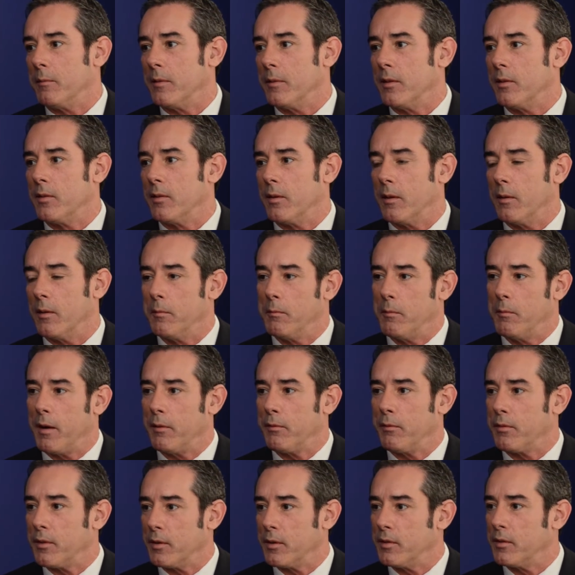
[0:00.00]
And so my
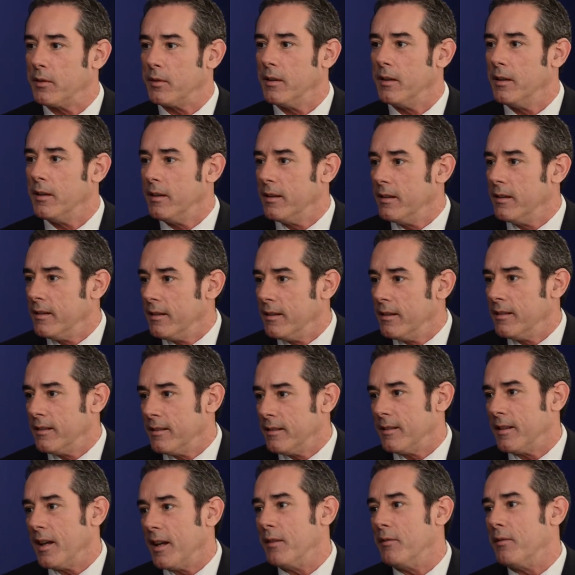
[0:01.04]
first
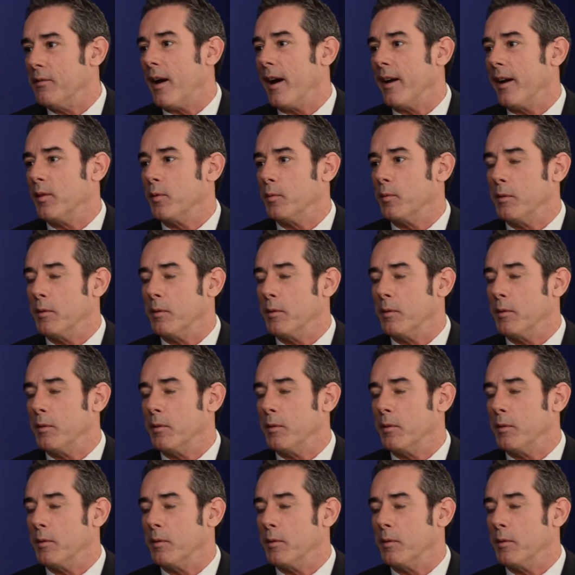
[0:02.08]
advice